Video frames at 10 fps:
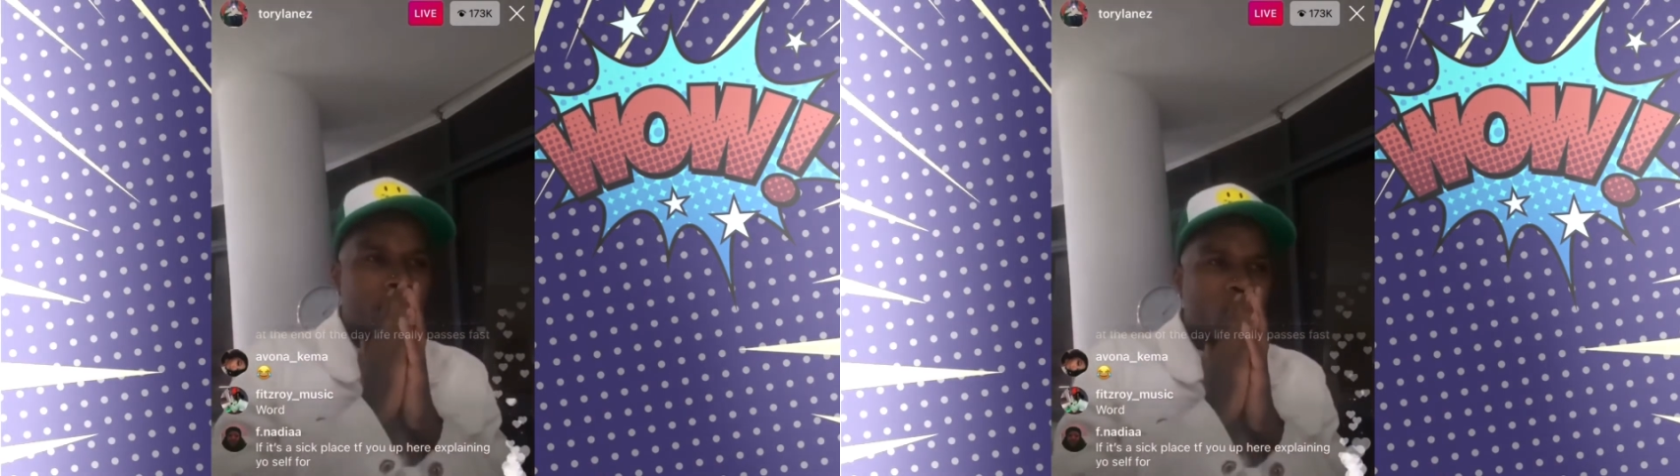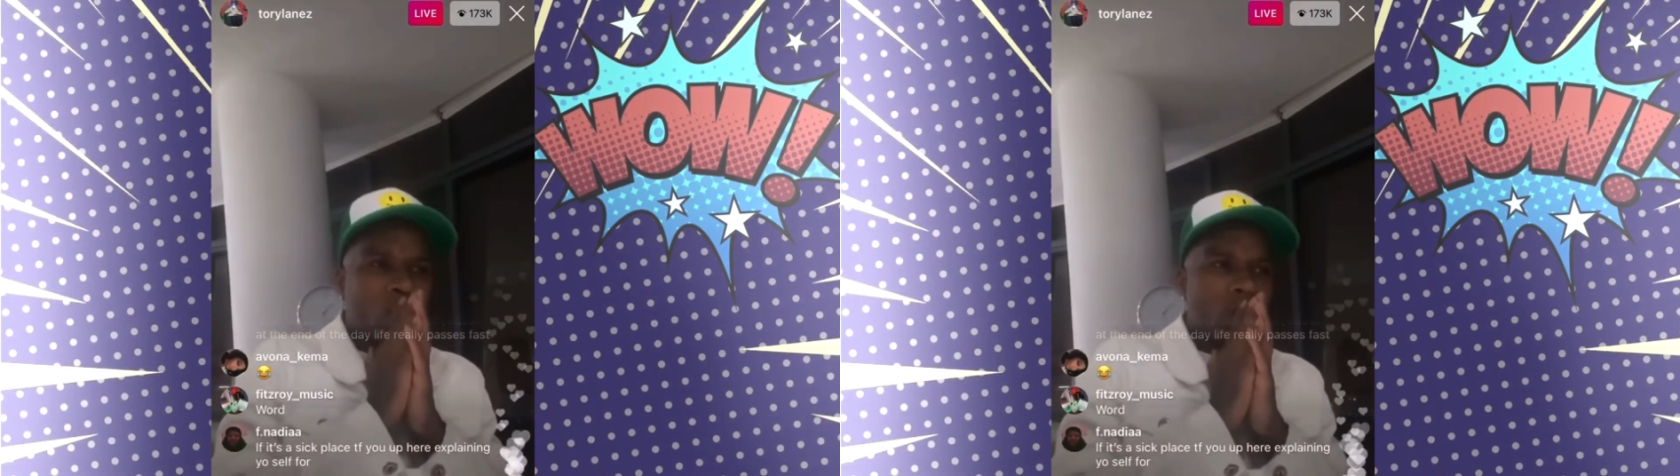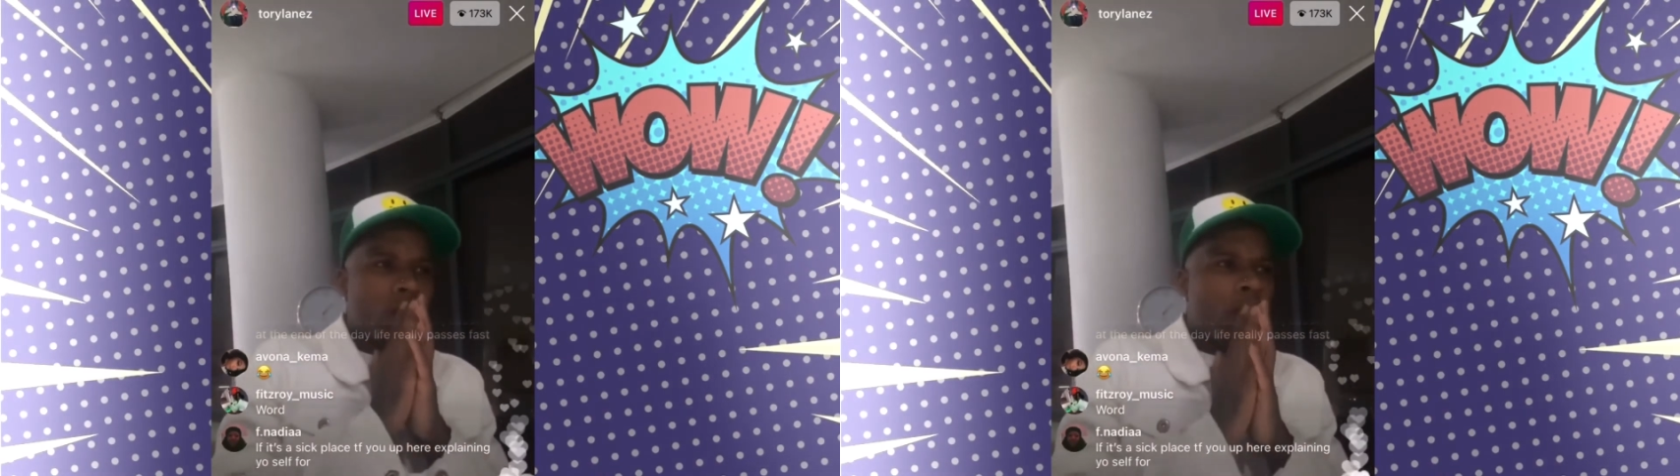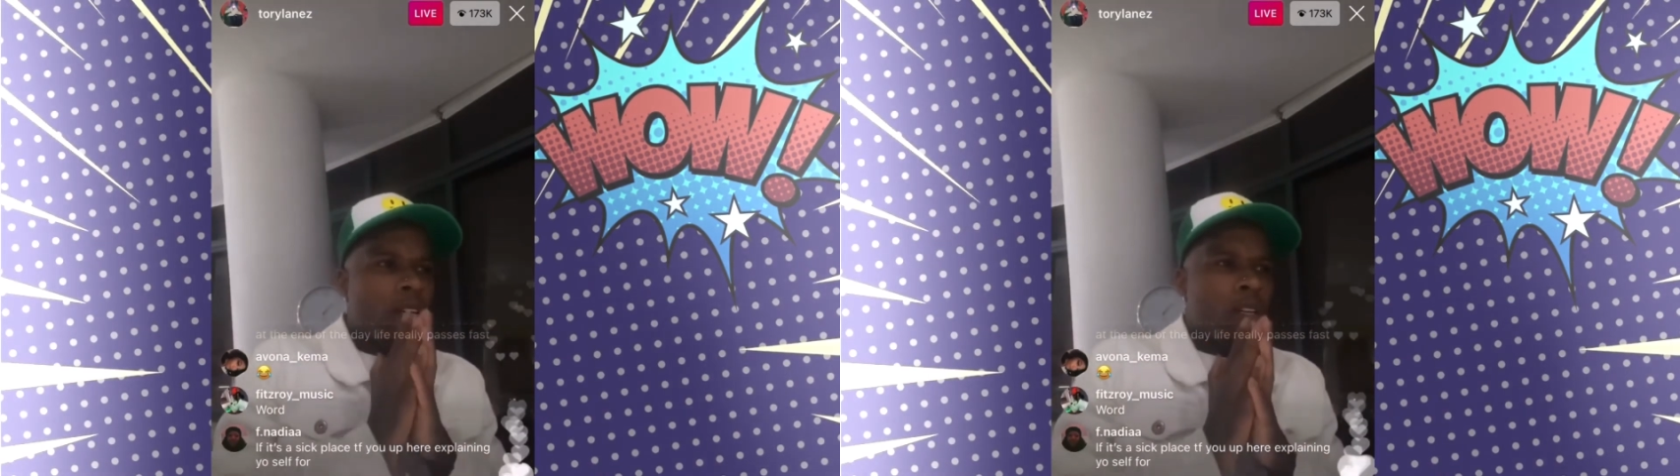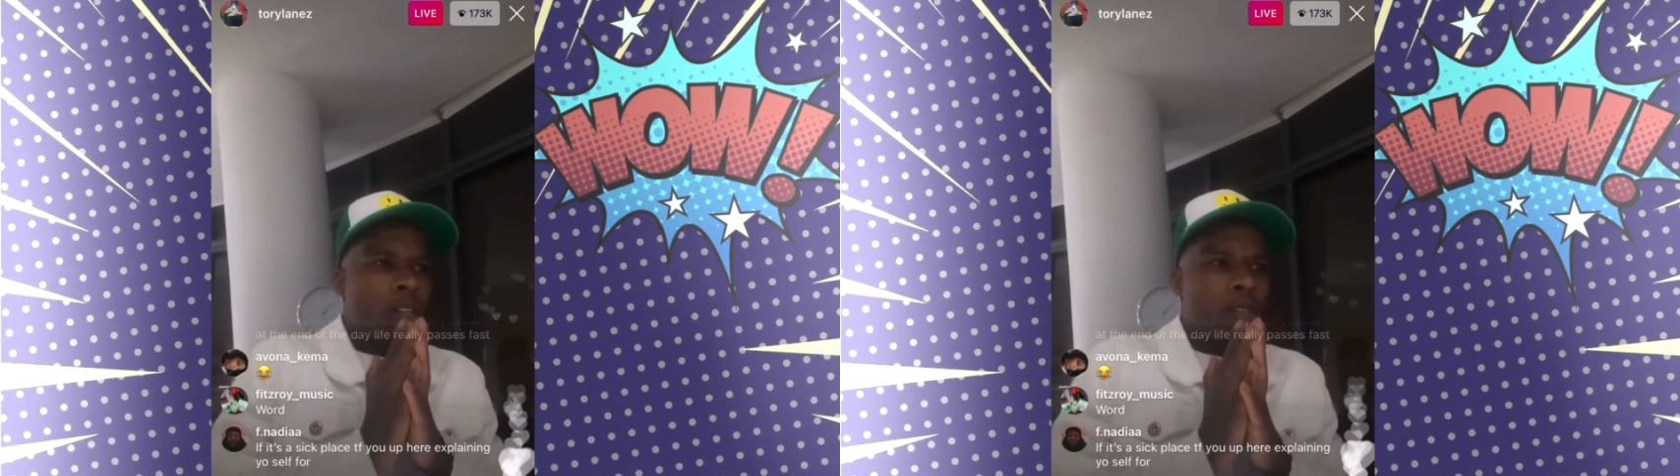Let me know what you
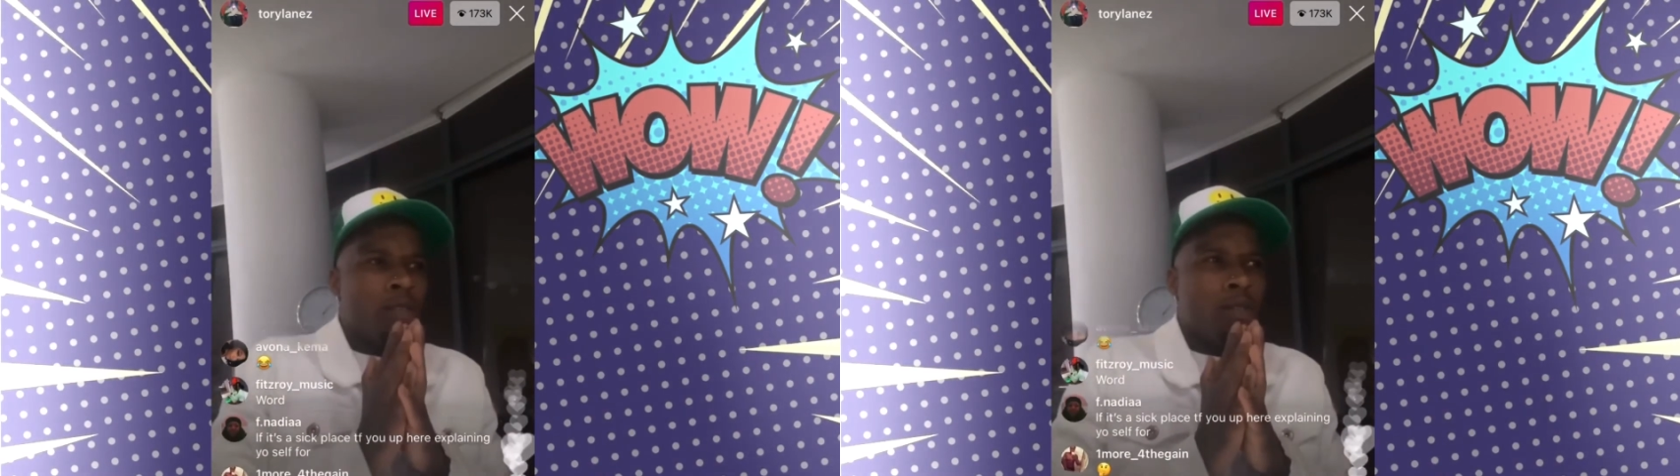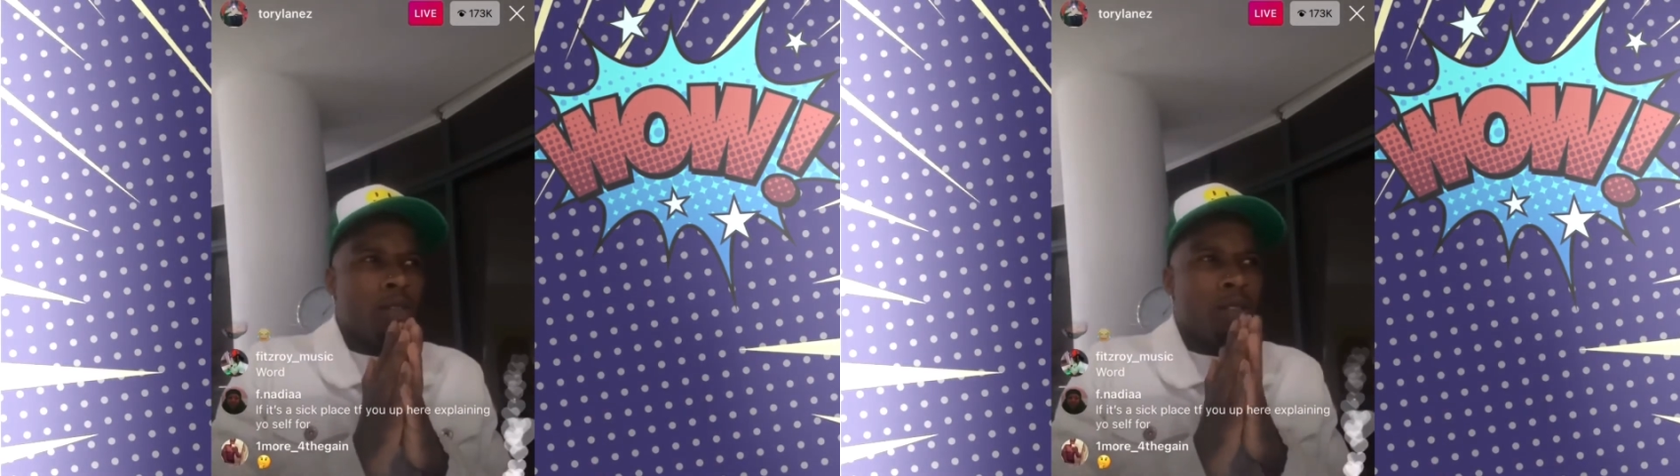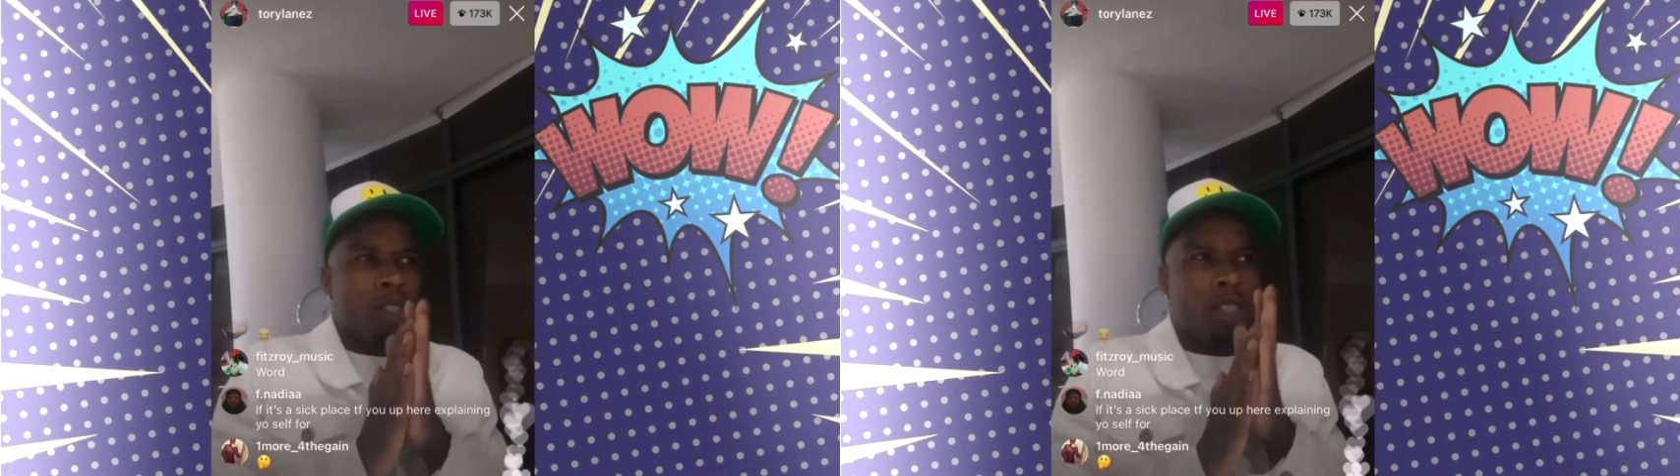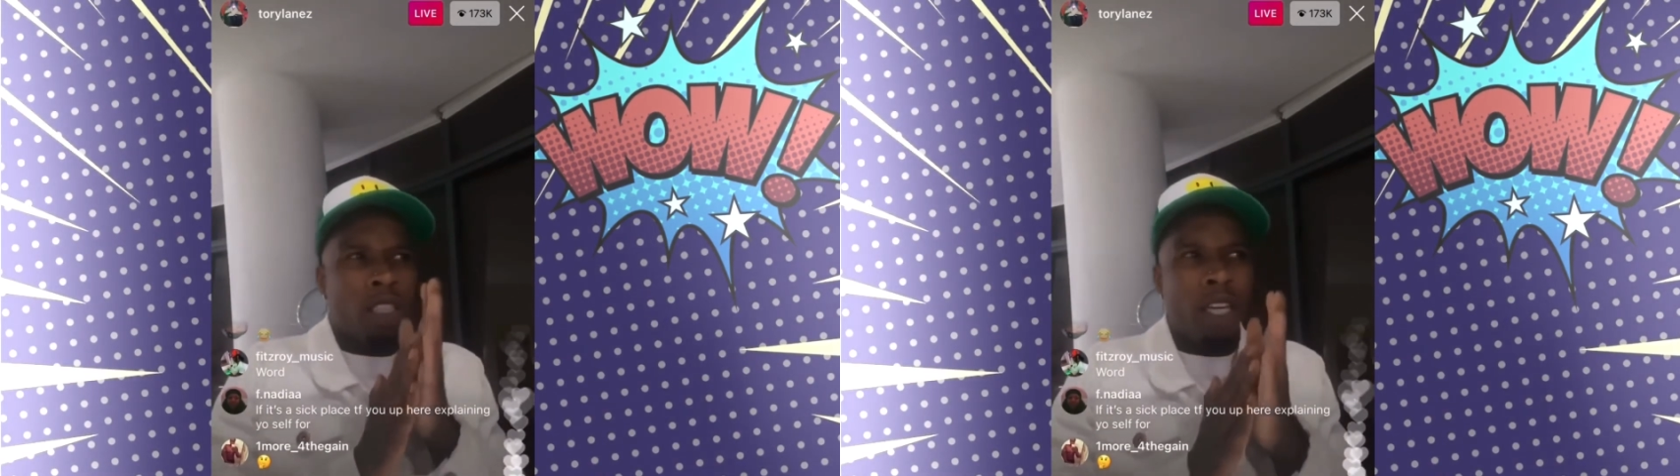guys think in the comments.